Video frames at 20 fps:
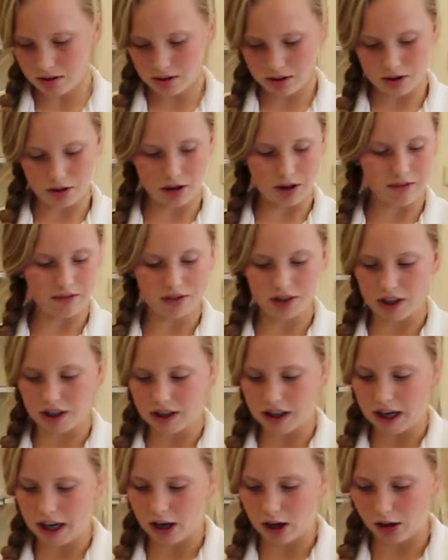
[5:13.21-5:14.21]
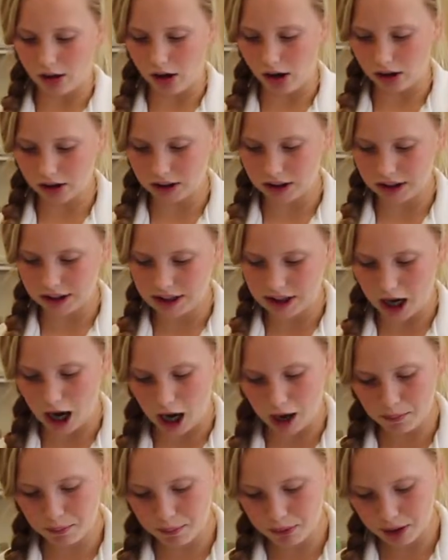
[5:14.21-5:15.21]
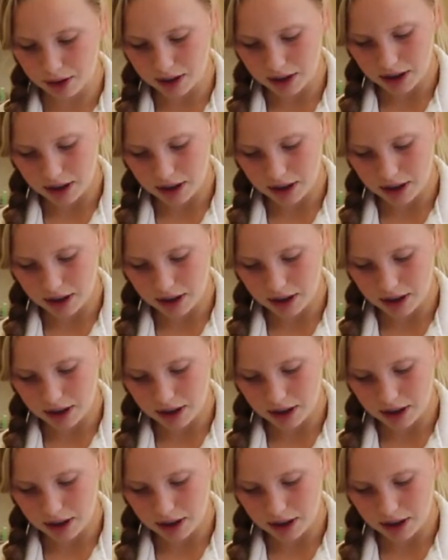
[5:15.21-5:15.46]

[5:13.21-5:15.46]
So I've done that along the top